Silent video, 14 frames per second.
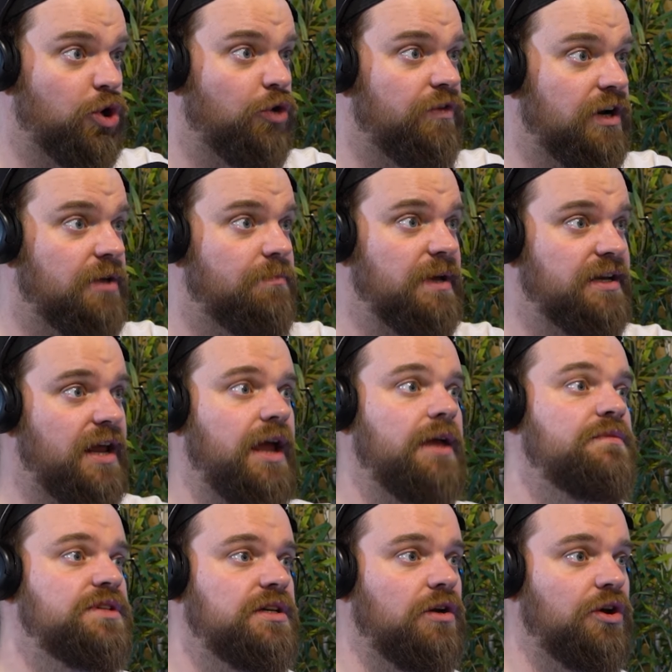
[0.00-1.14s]
are currently big
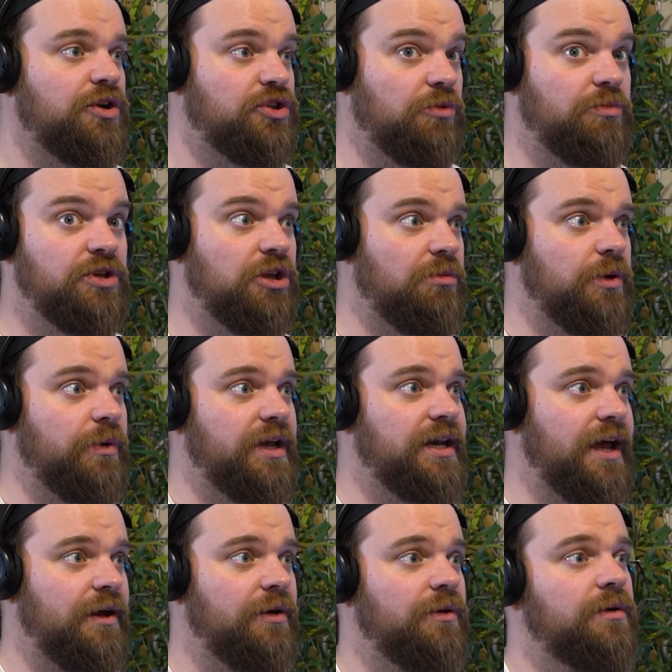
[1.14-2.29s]
names in like WWE
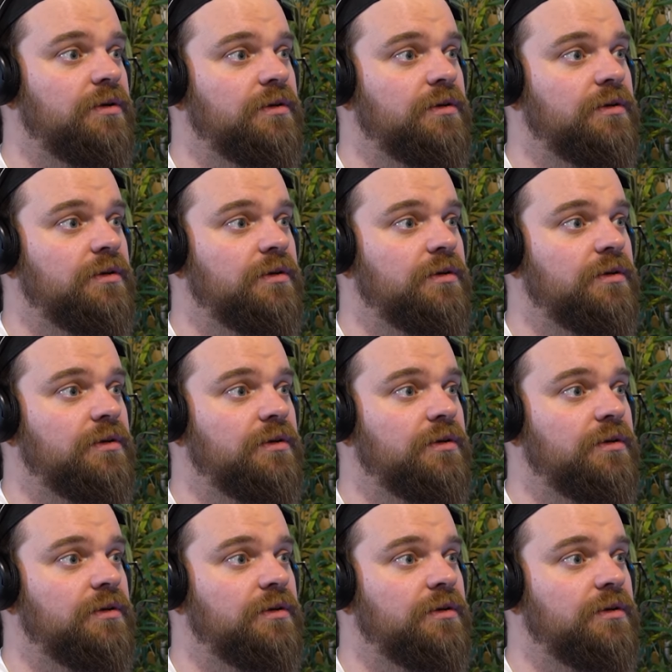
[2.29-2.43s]
now.